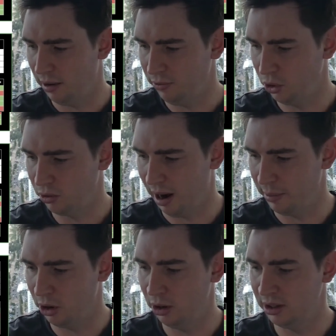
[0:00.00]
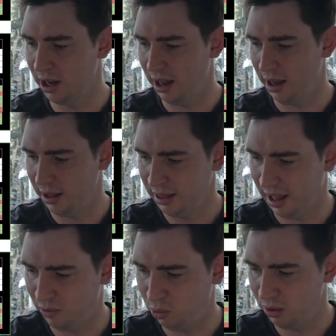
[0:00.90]
For the Rabbitohs,
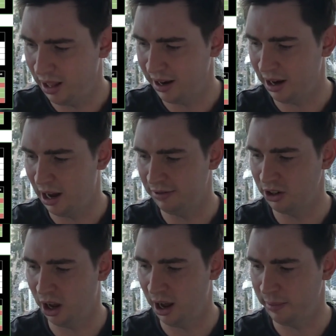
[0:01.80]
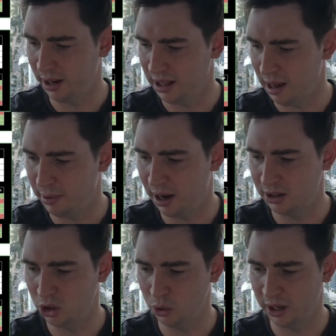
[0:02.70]
they've led at halftime in their
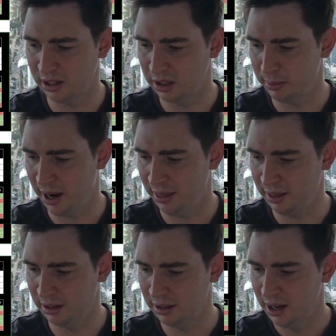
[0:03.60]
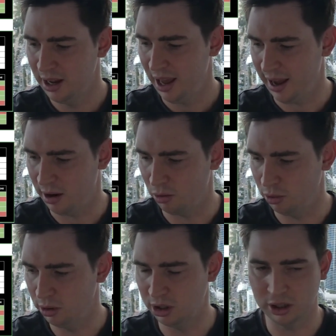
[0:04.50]
past 2 against the Panthers and
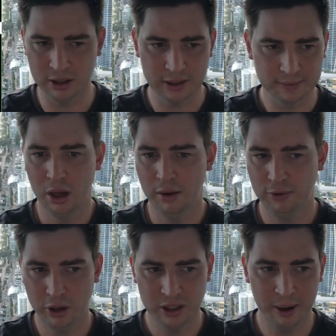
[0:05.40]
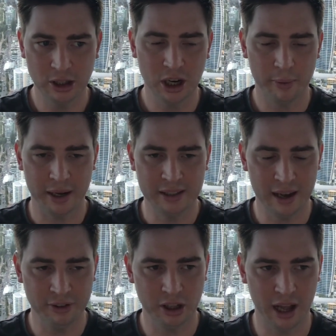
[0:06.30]
Roosters. For this matchup, I
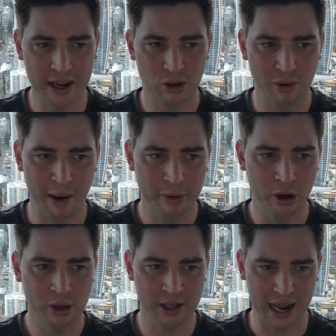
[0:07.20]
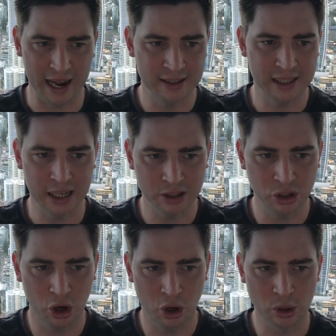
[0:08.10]
definitely like the Rabbitohs as the
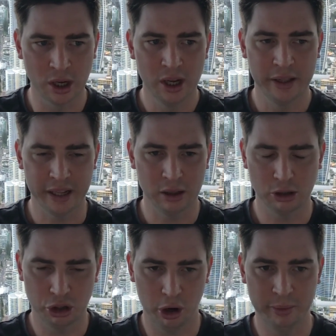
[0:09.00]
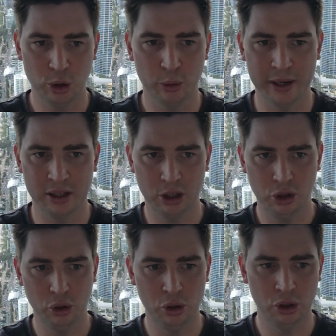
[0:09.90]
underdog. I think Latrell Mitchell makes a
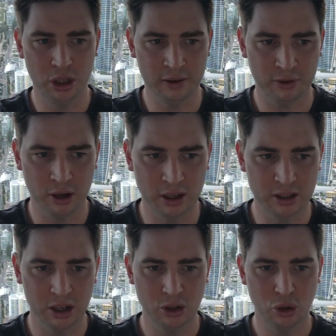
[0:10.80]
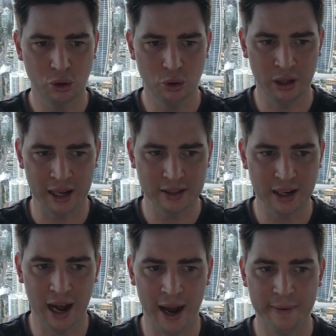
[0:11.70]
huge difference to that
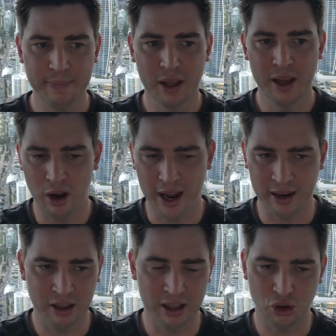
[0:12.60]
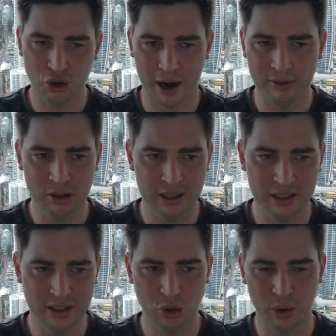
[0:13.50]
side. And the travel
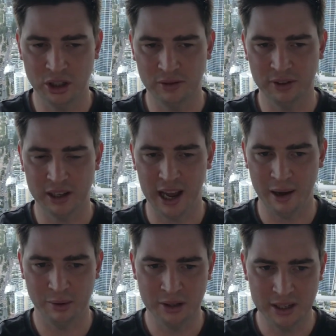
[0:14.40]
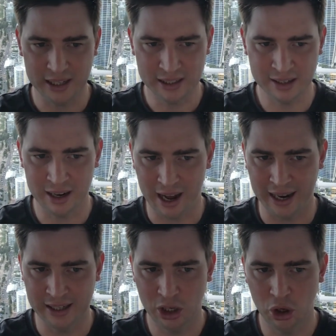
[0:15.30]
situation for the Cowboys isn't
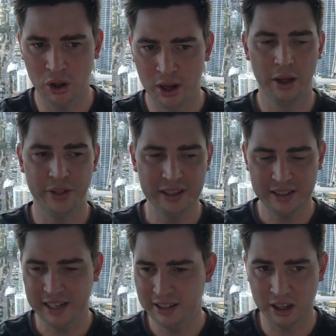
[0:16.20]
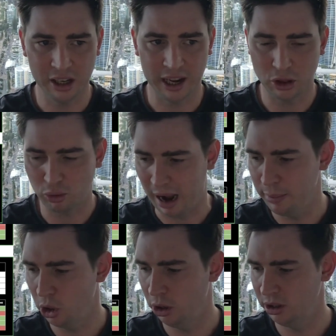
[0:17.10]
ideal. This season, like, the
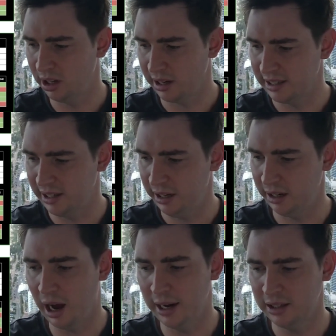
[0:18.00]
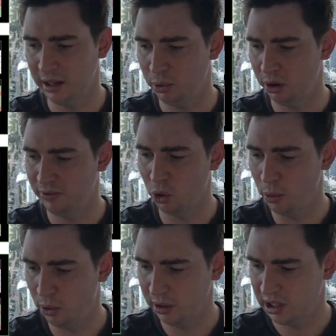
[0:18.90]
Rabbitohs are conceding
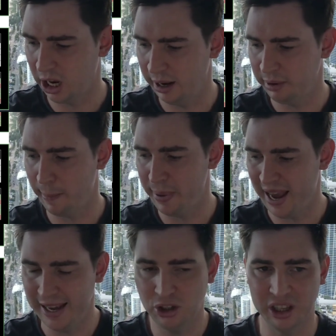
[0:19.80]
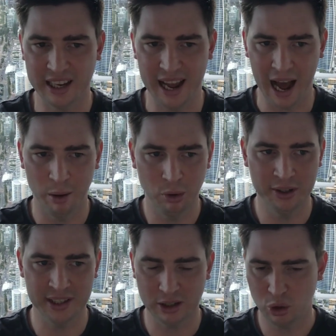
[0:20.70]
19.4 points a game compared to the
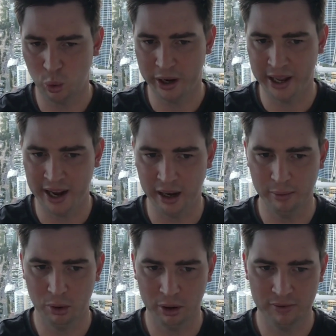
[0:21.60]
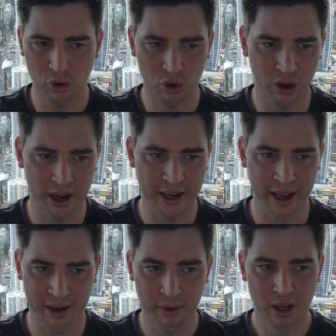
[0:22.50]
Cowboys at 28.4 a
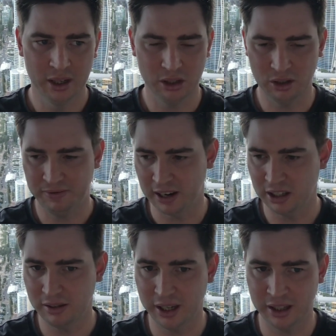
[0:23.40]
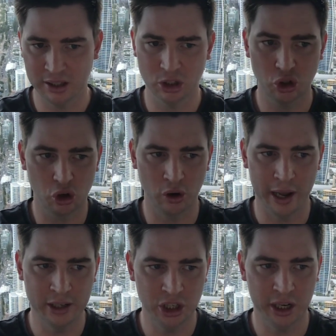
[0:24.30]
game. So defensively, there's a strong
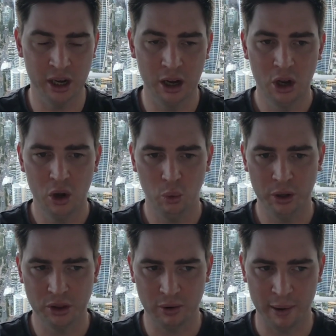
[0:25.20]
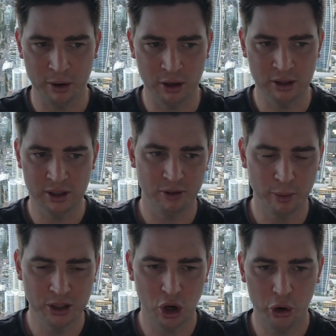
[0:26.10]
edge here with the Rabbitohs. From
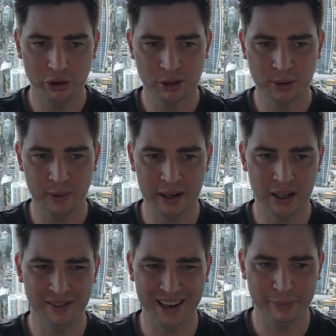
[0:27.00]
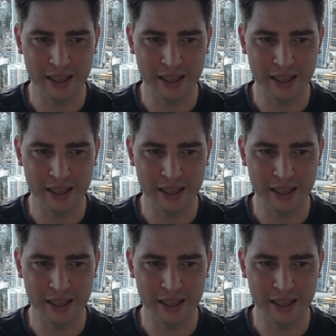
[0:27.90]
a totals perspective, I'd be